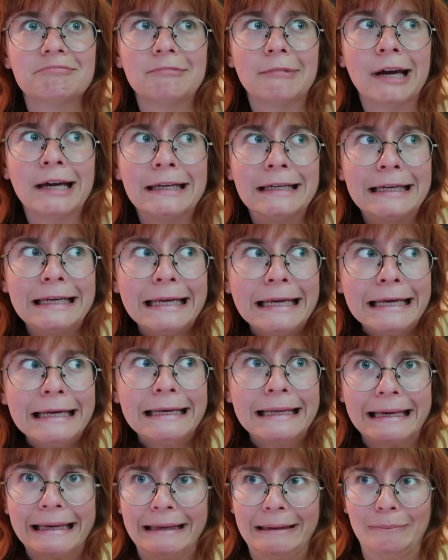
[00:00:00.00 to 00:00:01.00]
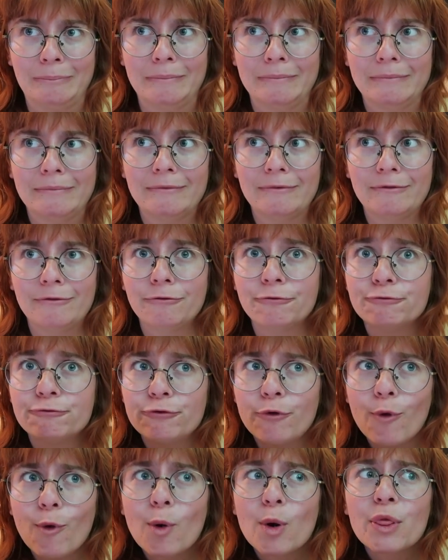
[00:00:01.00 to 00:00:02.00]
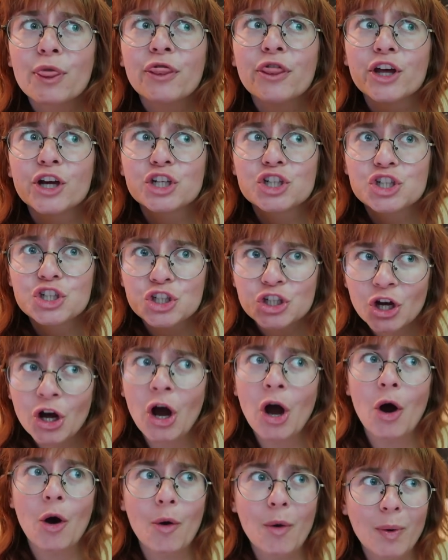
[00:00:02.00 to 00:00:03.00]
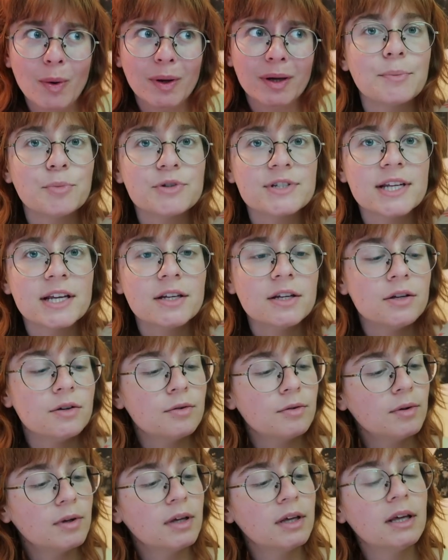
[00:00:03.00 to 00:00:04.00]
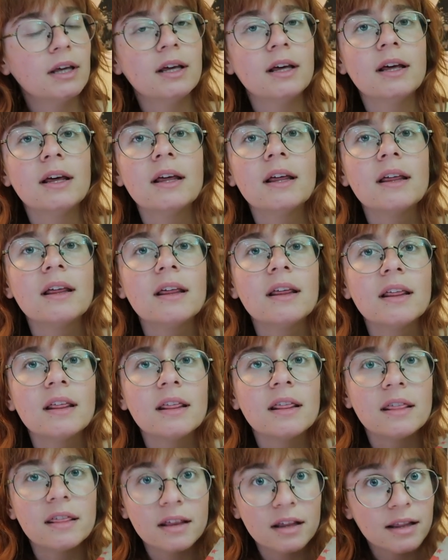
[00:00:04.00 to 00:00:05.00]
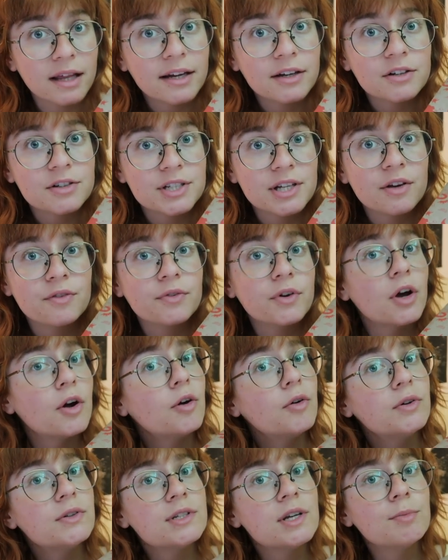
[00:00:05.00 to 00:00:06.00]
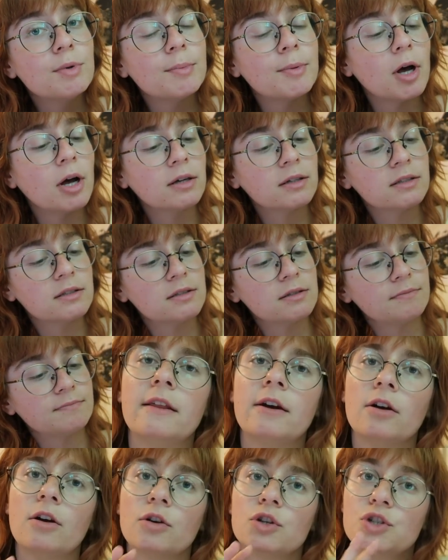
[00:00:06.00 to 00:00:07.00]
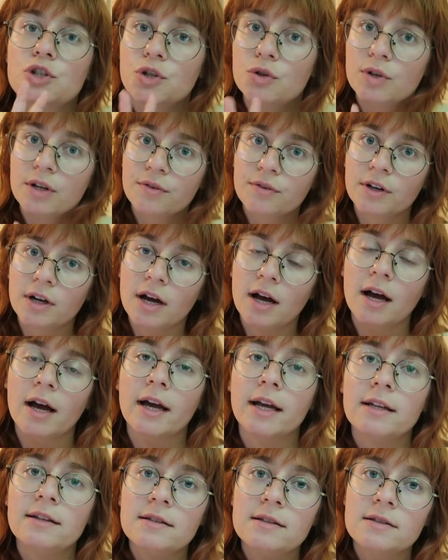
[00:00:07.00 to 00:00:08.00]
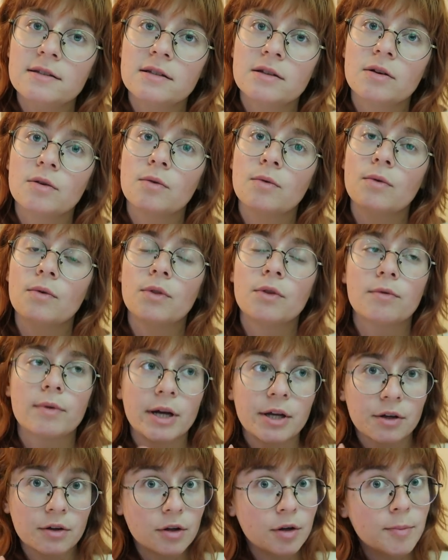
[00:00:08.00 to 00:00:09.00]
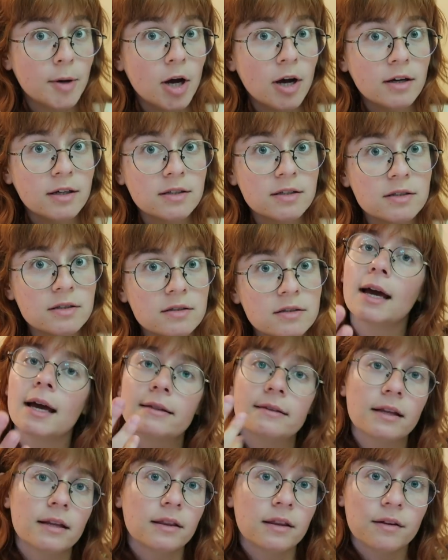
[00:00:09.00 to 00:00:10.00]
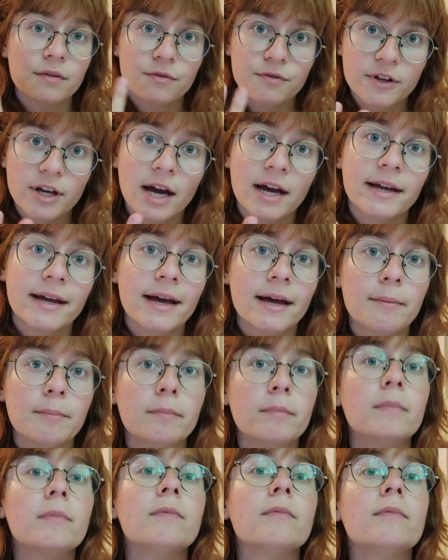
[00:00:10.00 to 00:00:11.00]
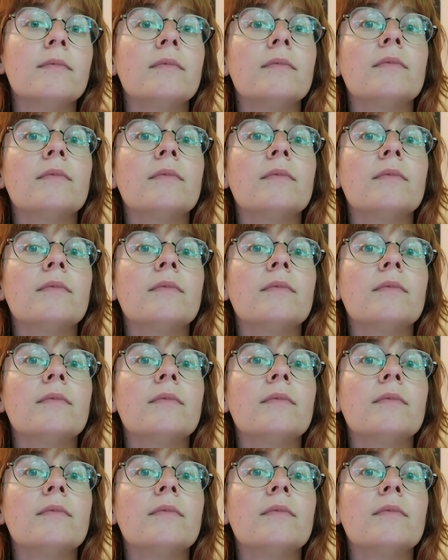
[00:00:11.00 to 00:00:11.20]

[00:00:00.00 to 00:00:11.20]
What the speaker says: I need him for the show. I present you the Let Yourself Go Summer Box. There are two different kinds, the regular box and then the VIM.